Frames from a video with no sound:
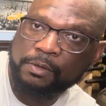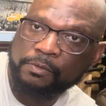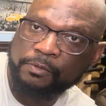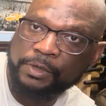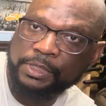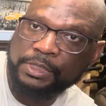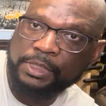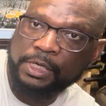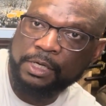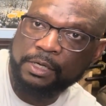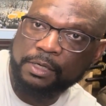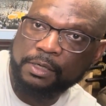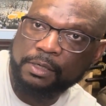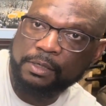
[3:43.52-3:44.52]

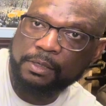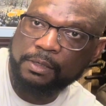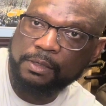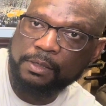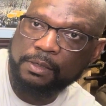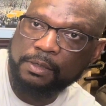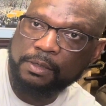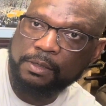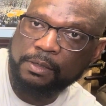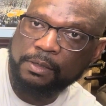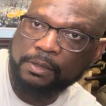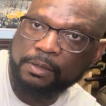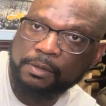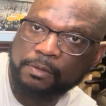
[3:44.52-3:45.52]
Reset,
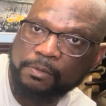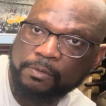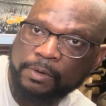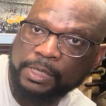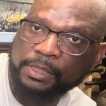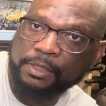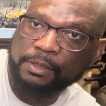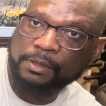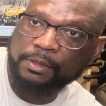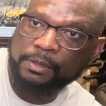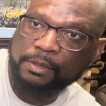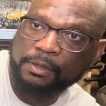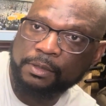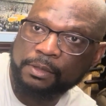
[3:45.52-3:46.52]
right there.
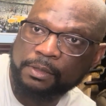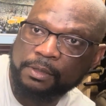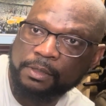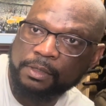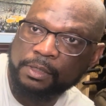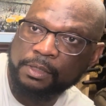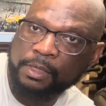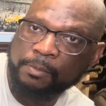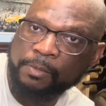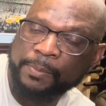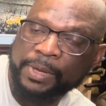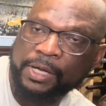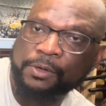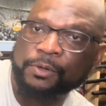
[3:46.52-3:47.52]
And then I'm right
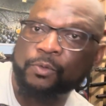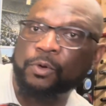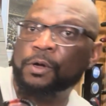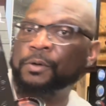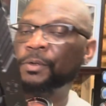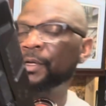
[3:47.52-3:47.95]
back on the wall.